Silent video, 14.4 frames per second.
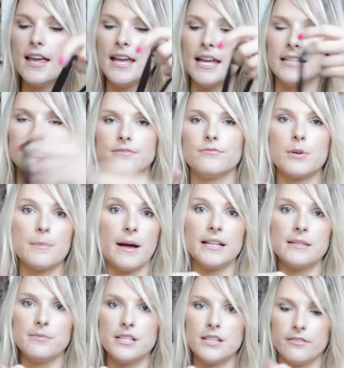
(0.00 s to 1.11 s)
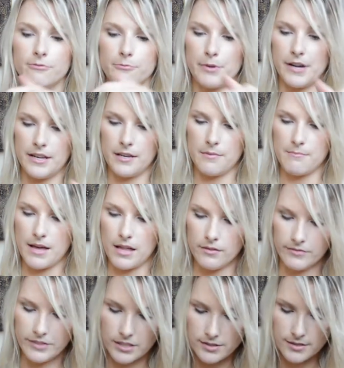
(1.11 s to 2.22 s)
It reminds me of Brandy
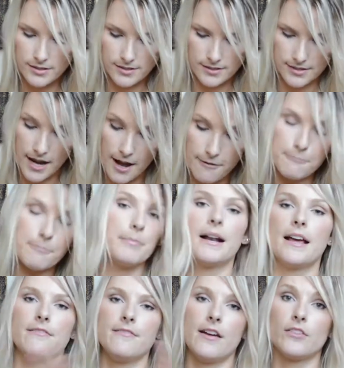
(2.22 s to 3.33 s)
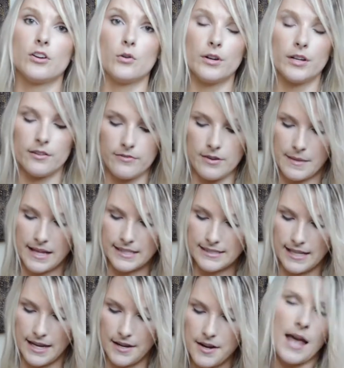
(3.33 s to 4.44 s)
Melville's stuff, but I've never ordered from that
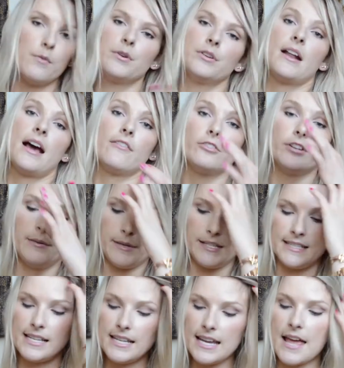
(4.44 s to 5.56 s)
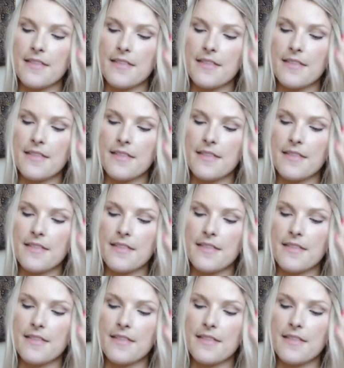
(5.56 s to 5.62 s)
site and we don't have one in my city.